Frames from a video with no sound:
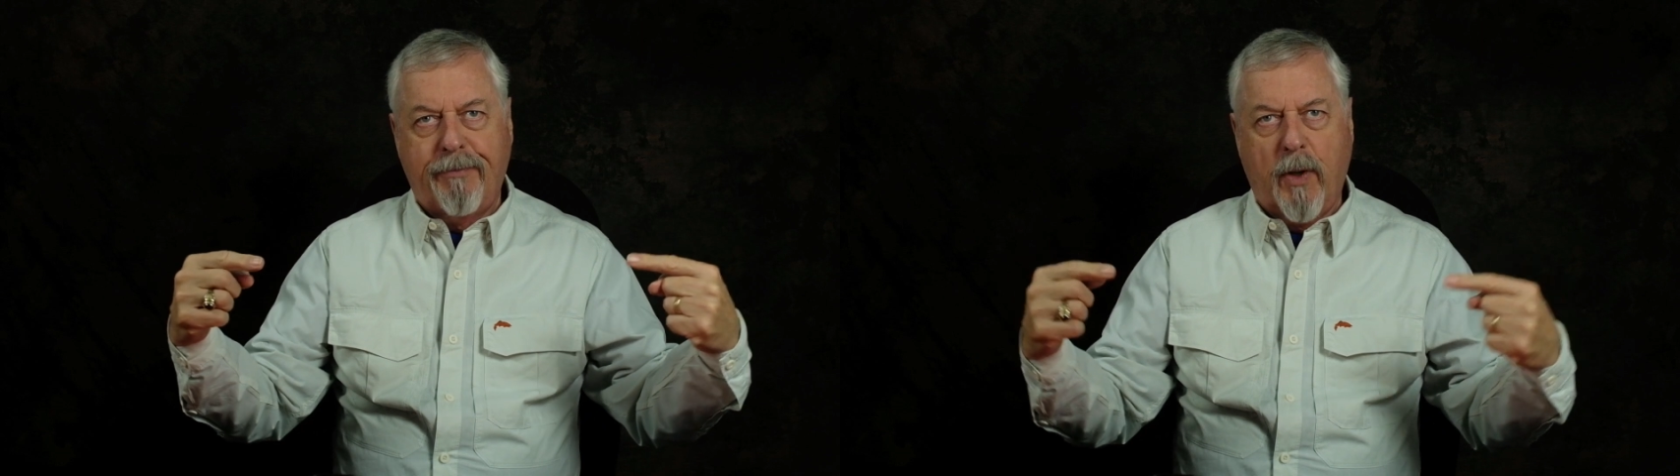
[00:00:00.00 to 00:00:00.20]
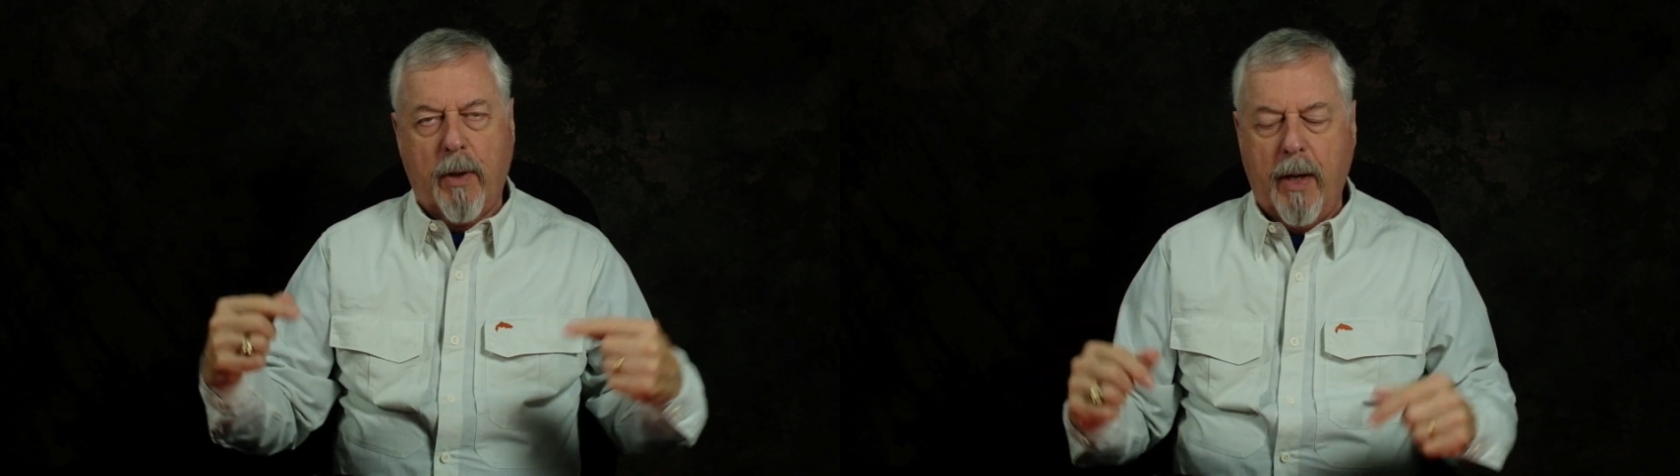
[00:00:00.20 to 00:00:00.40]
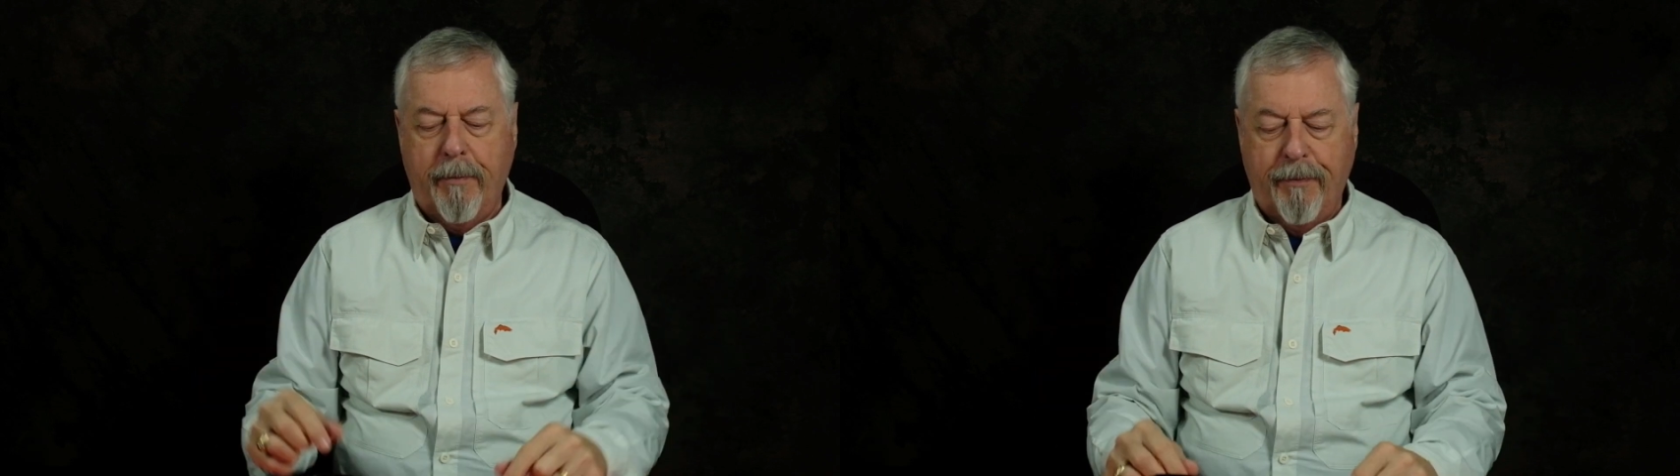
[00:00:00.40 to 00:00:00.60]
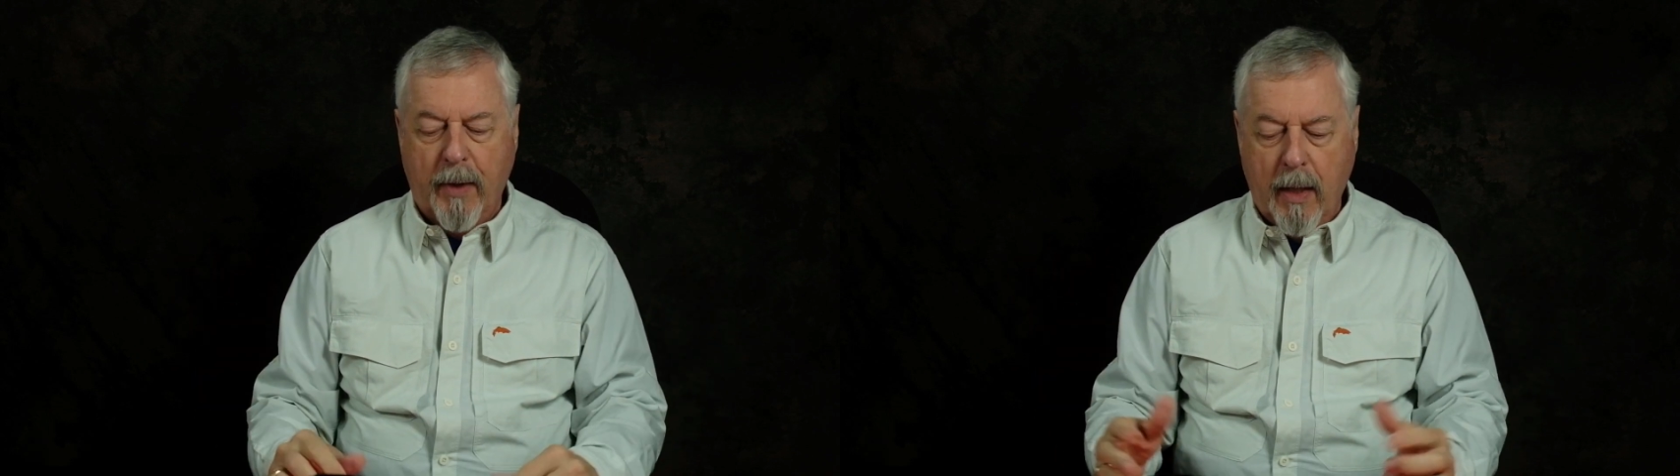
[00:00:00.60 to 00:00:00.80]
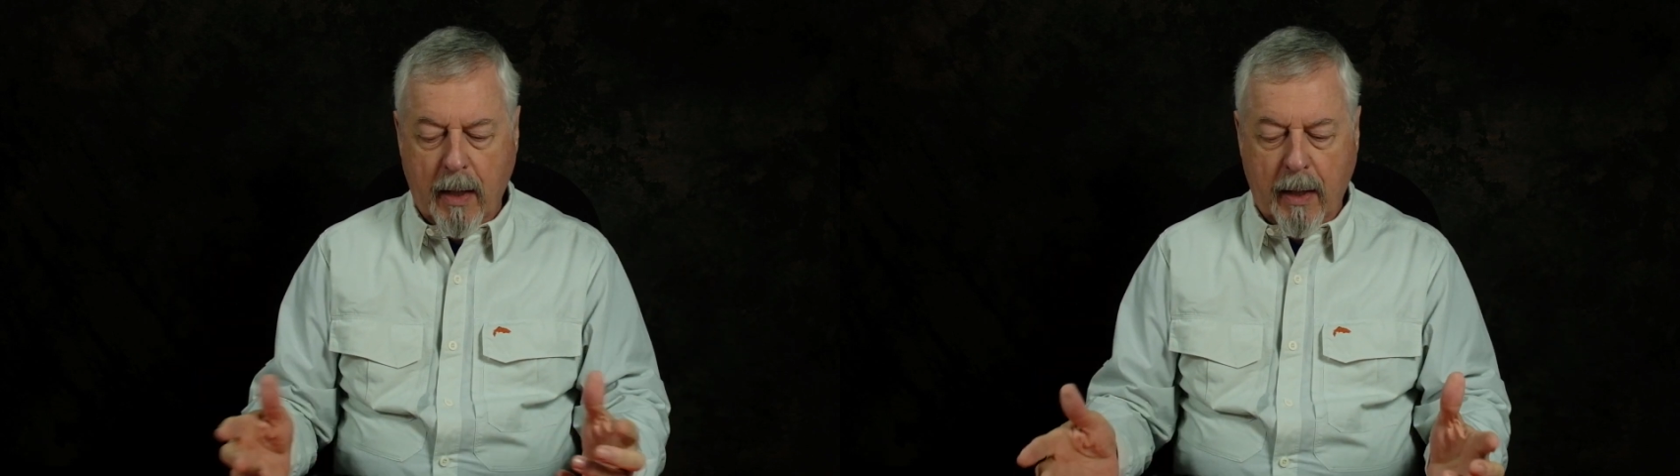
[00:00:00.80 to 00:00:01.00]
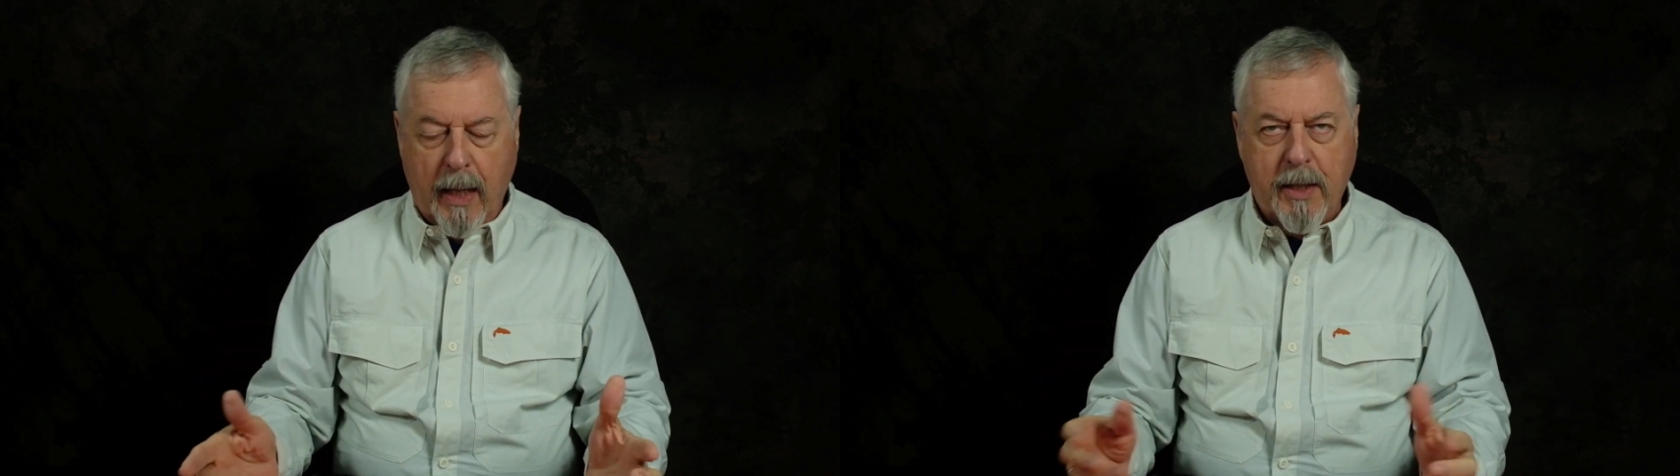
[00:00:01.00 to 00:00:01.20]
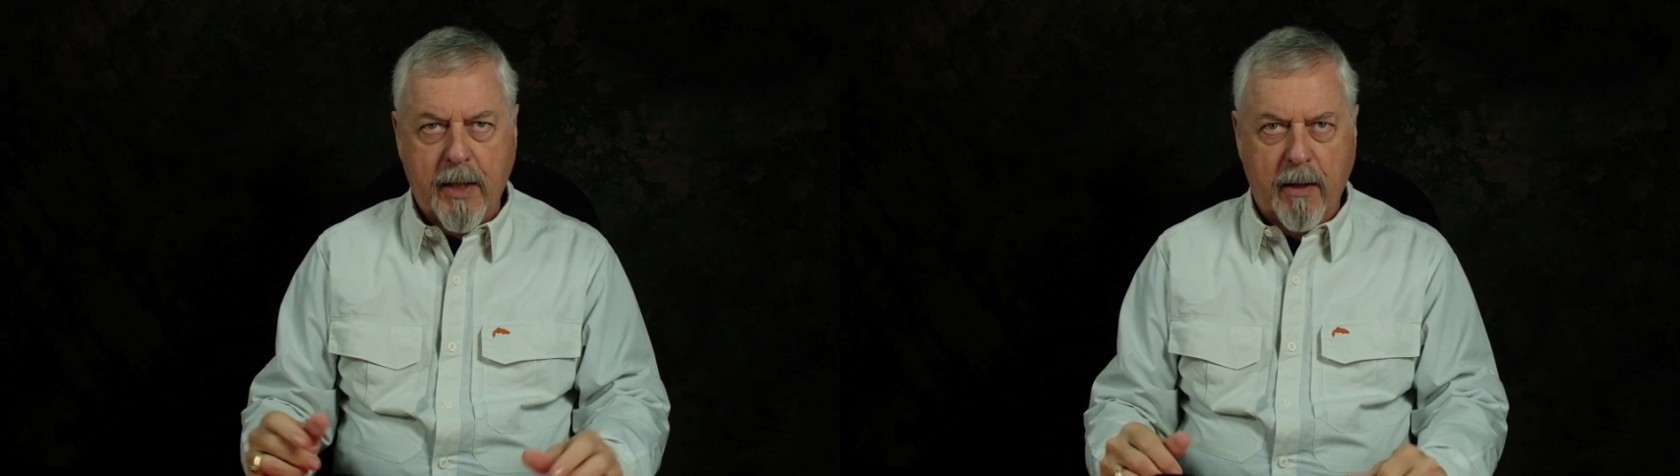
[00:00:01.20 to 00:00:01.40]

Okay, that's the